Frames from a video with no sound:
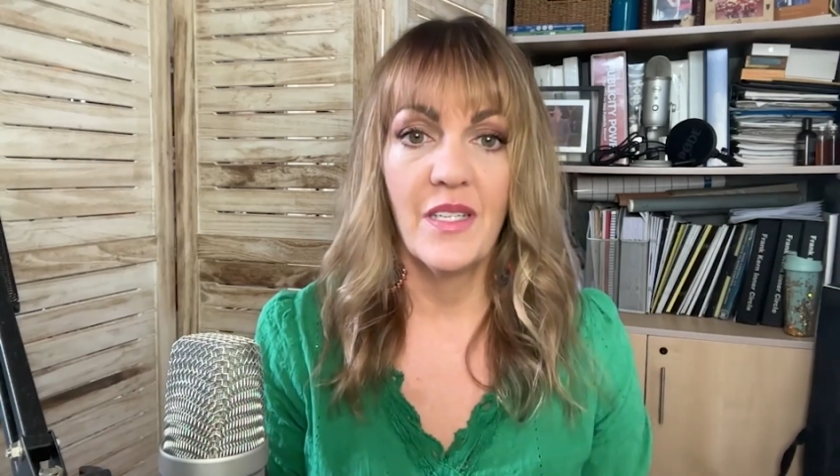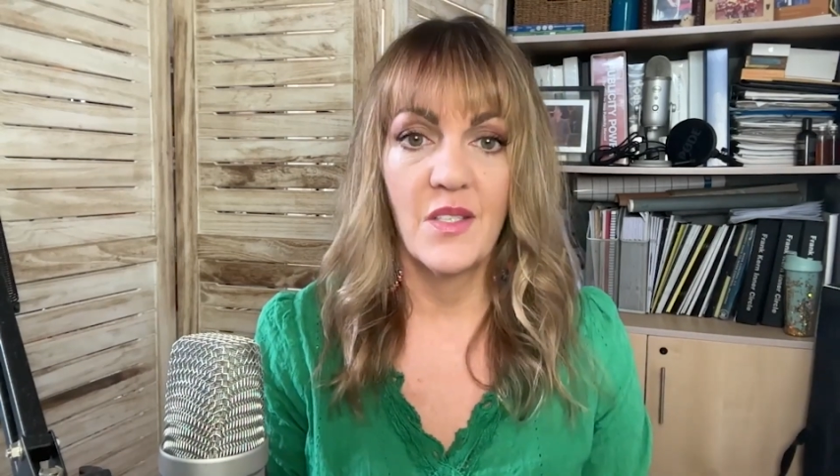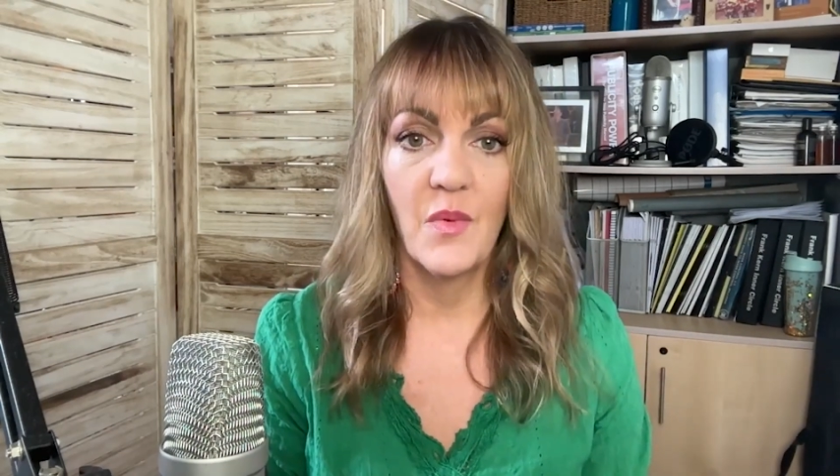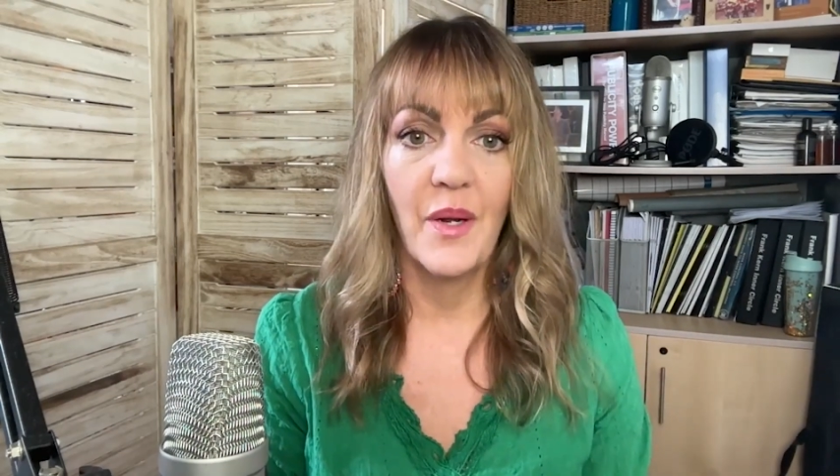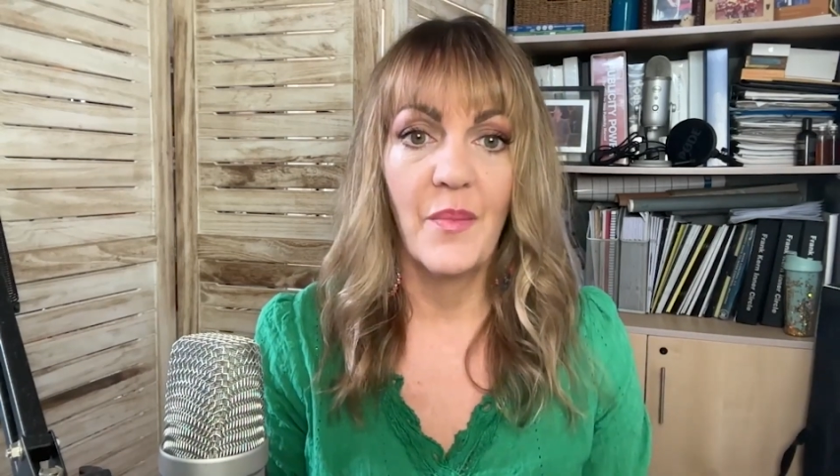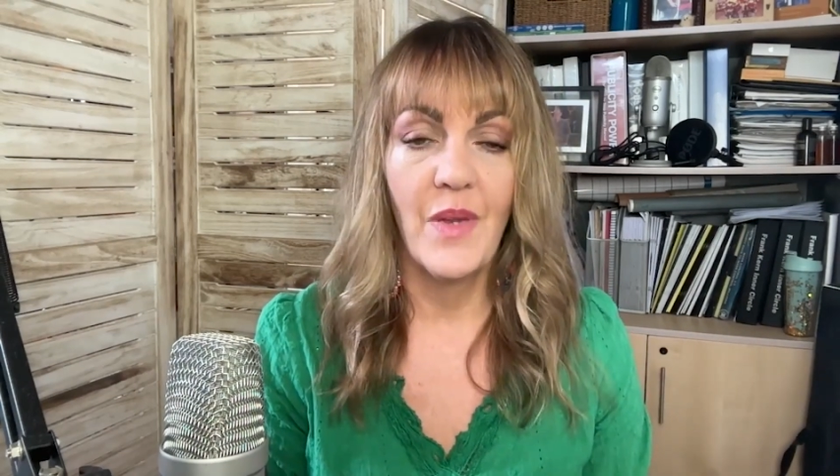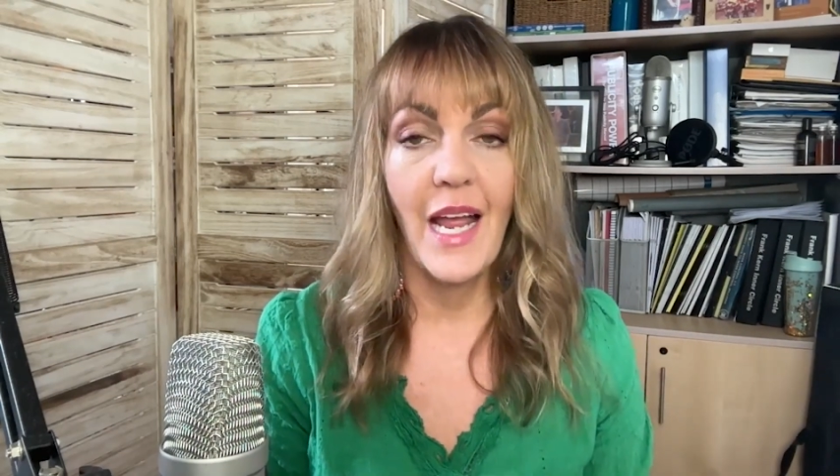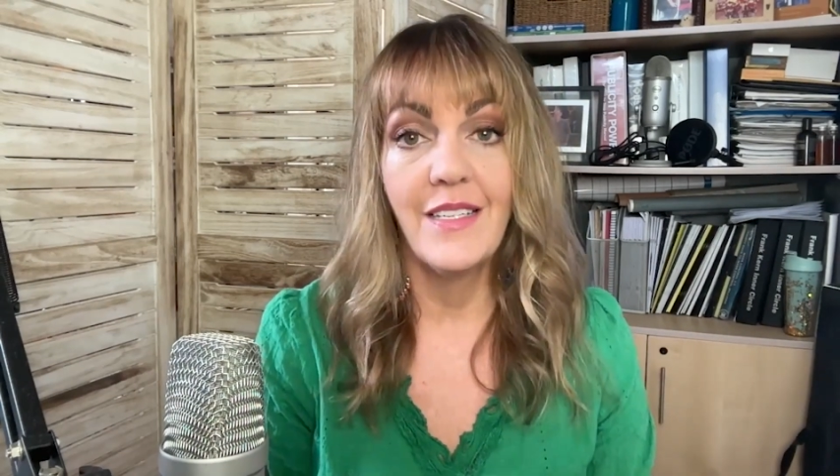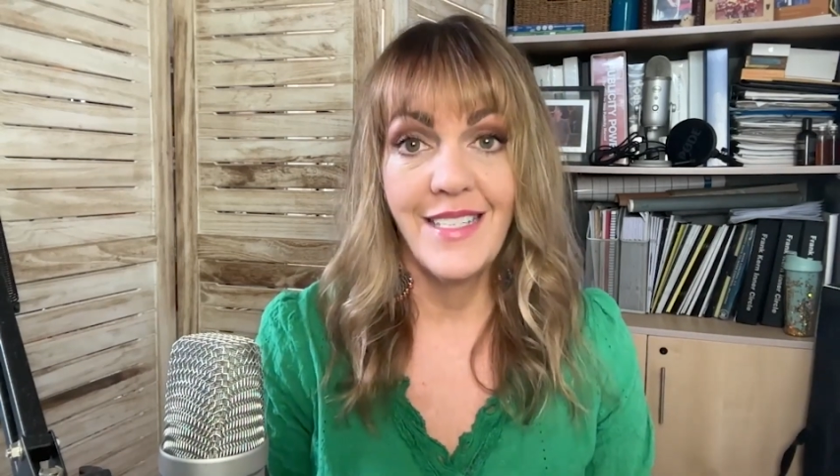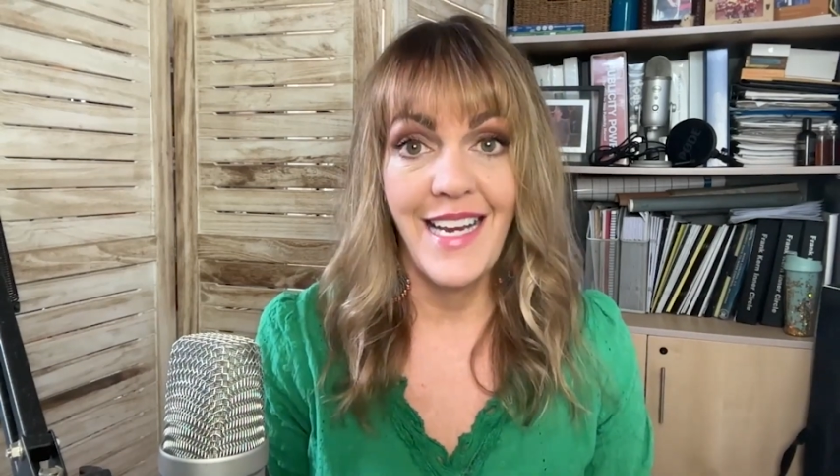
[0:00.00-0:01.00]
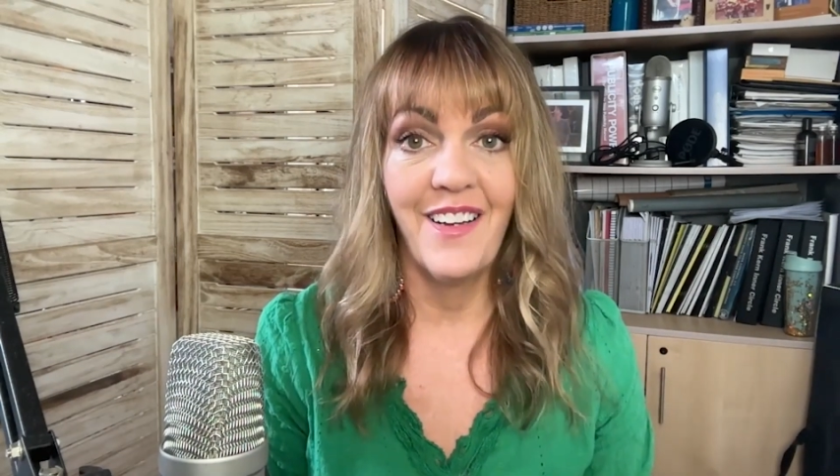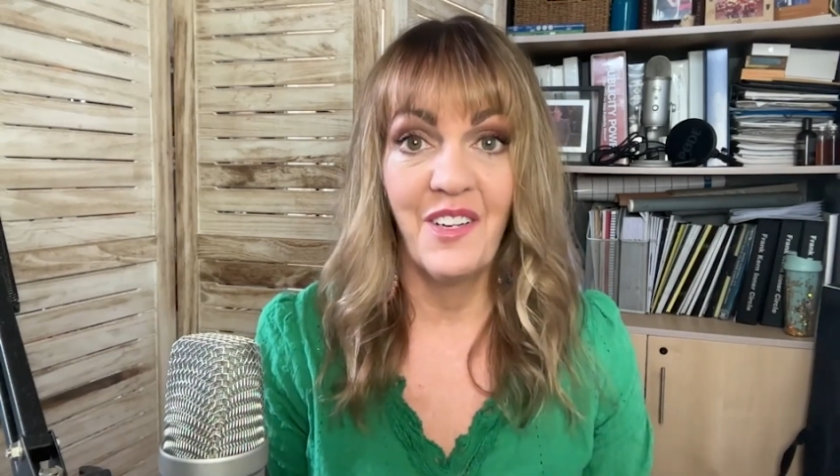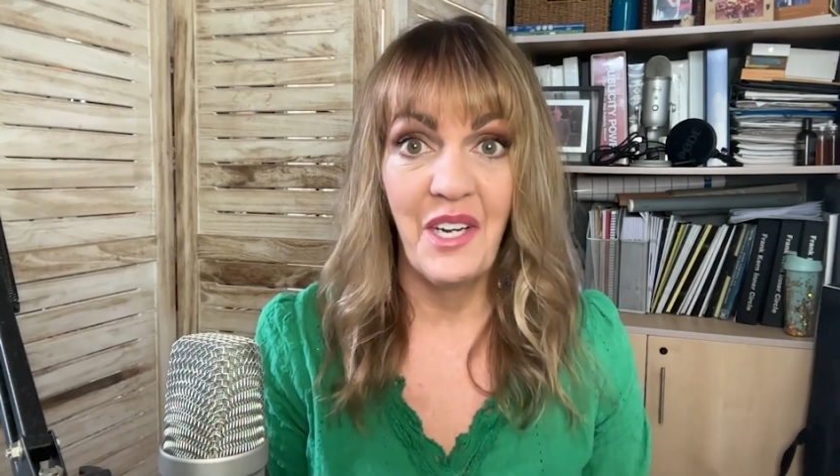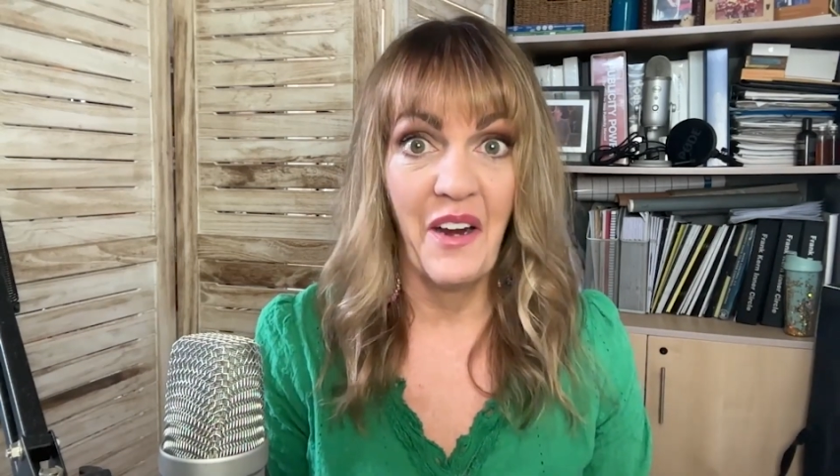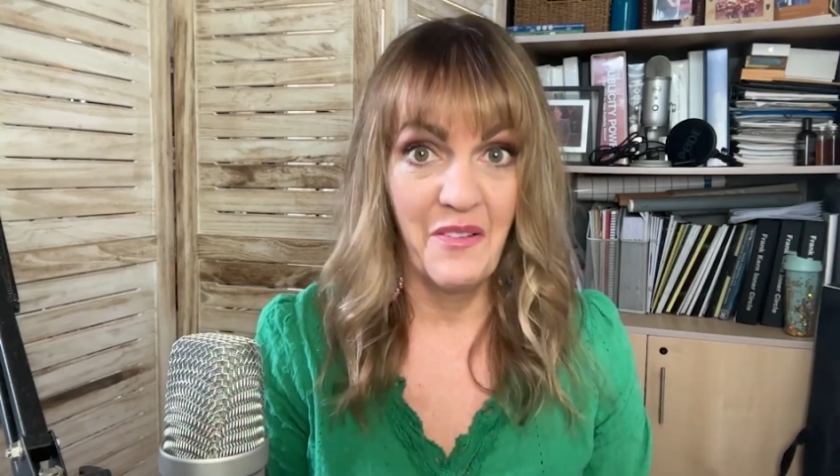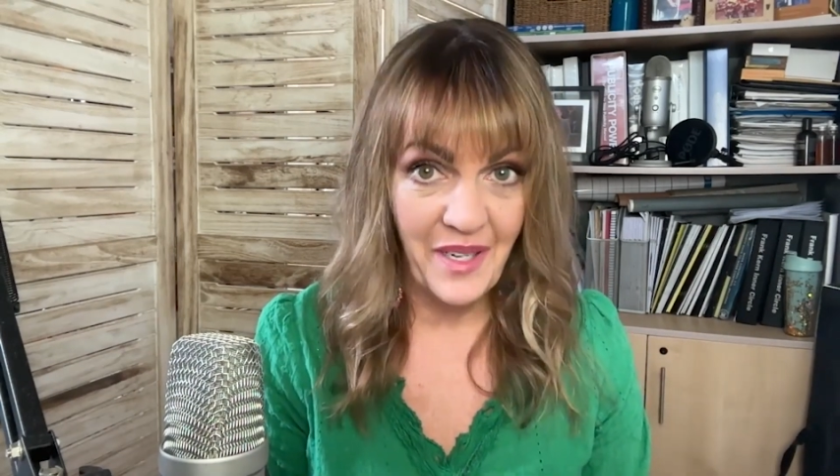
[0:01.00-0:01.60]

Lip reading: as well, and to take good care of my